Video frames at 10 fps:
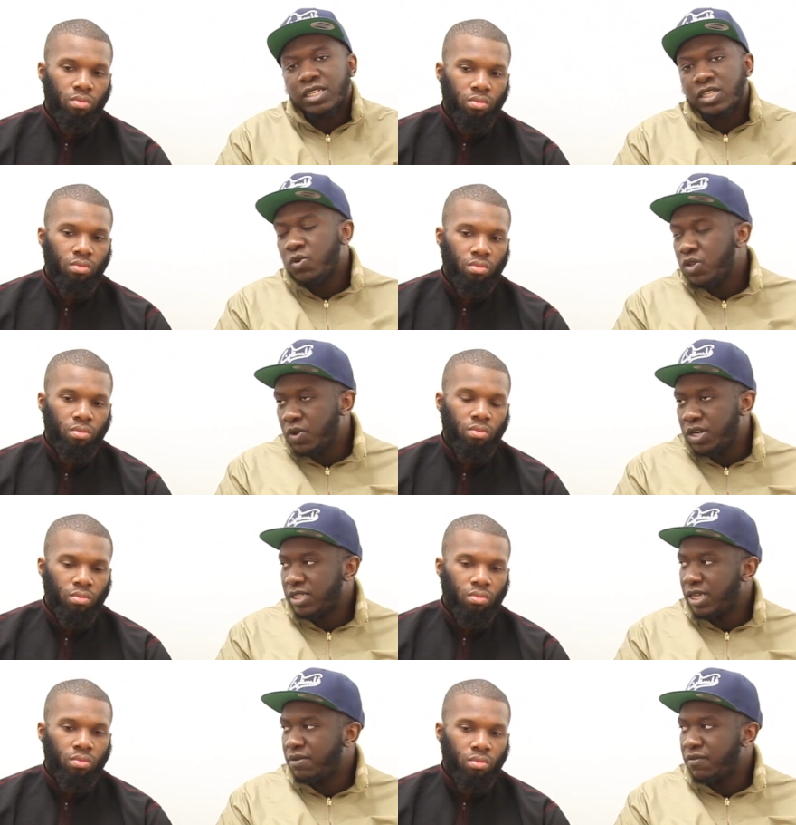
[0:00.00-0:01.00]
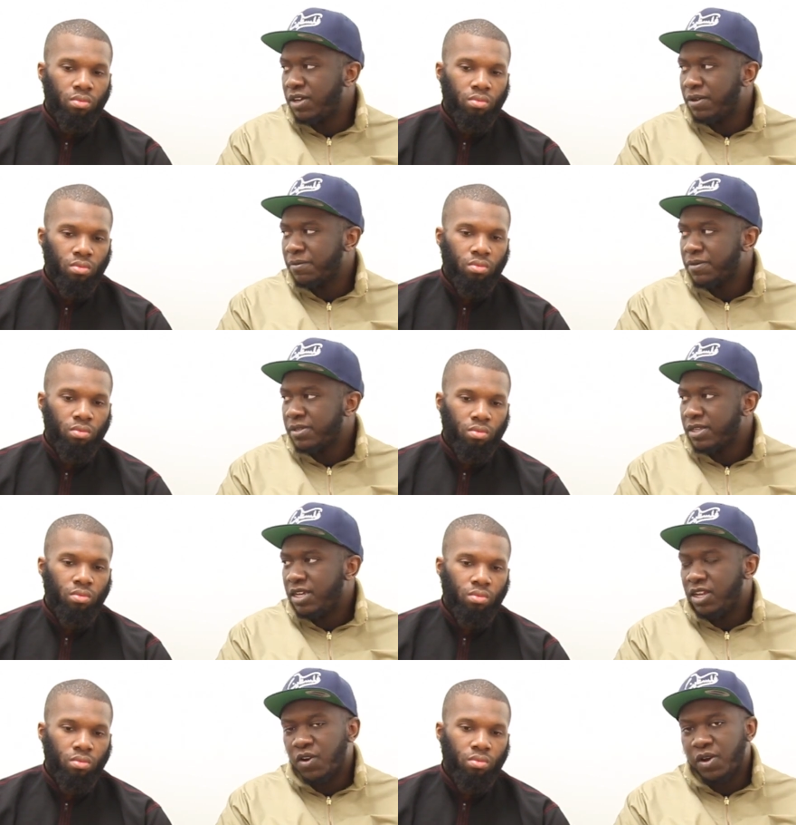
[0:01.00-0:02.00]
Speaker 1: they're still doing the same thing mm-hmm.
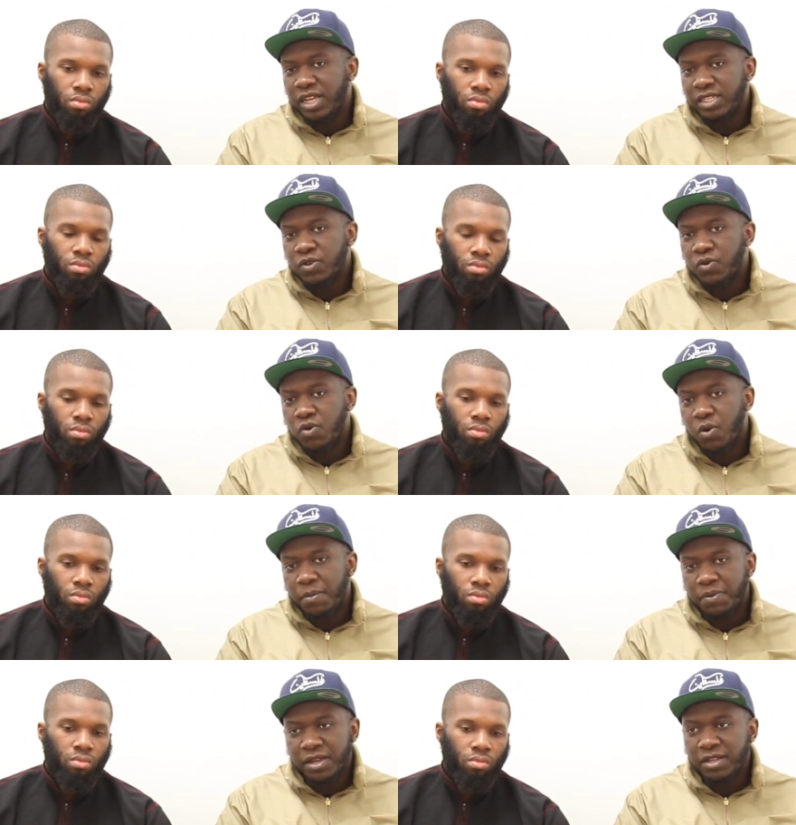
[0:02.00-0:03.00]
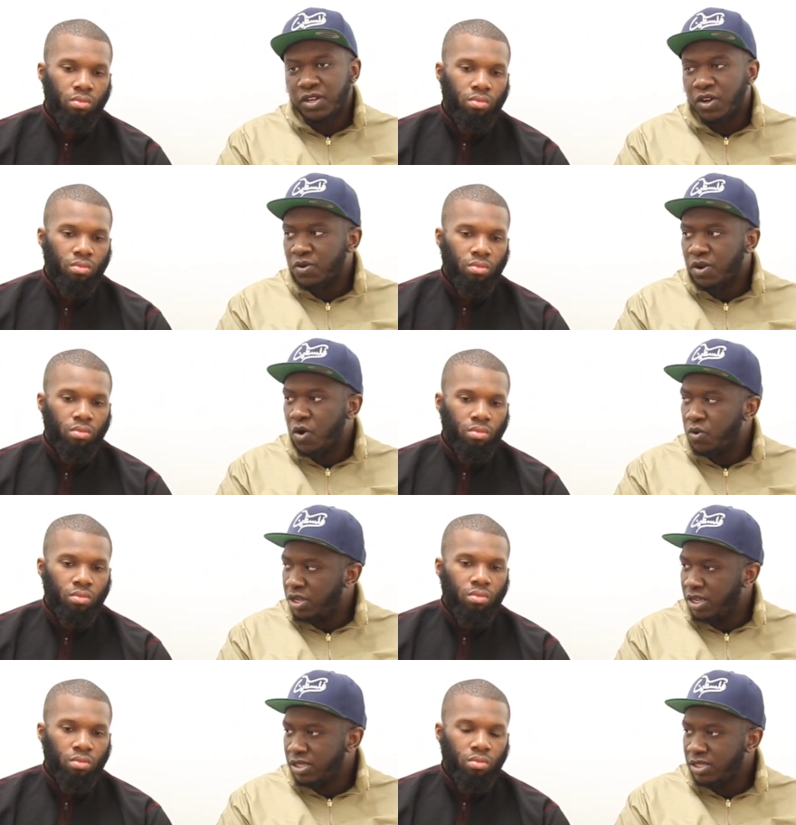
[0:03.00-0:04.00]
you know and they're still caught up in you know
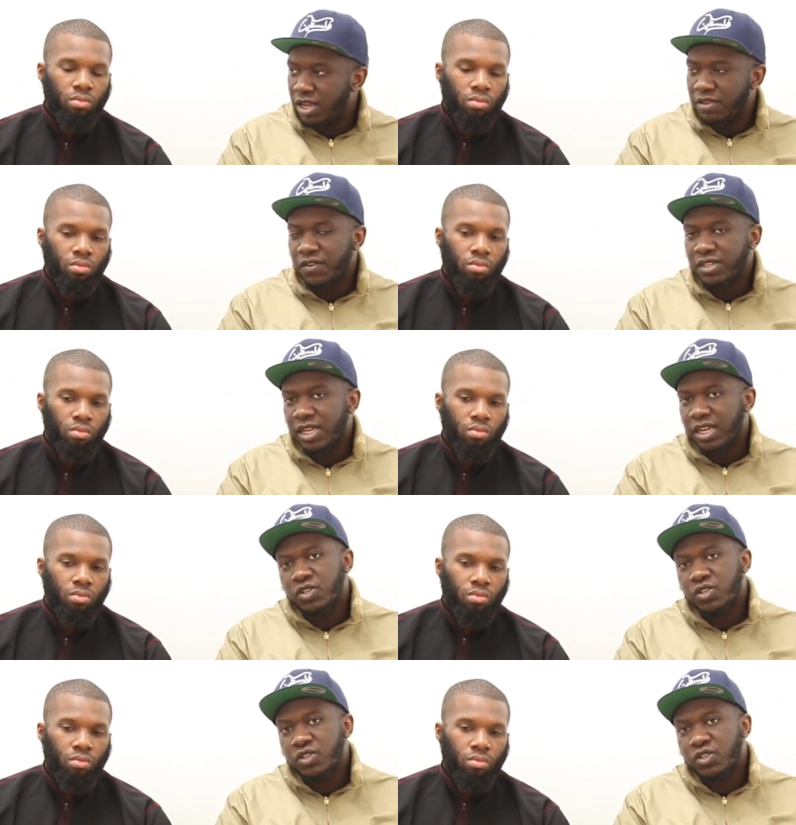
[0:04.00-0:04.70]
holding certain things that they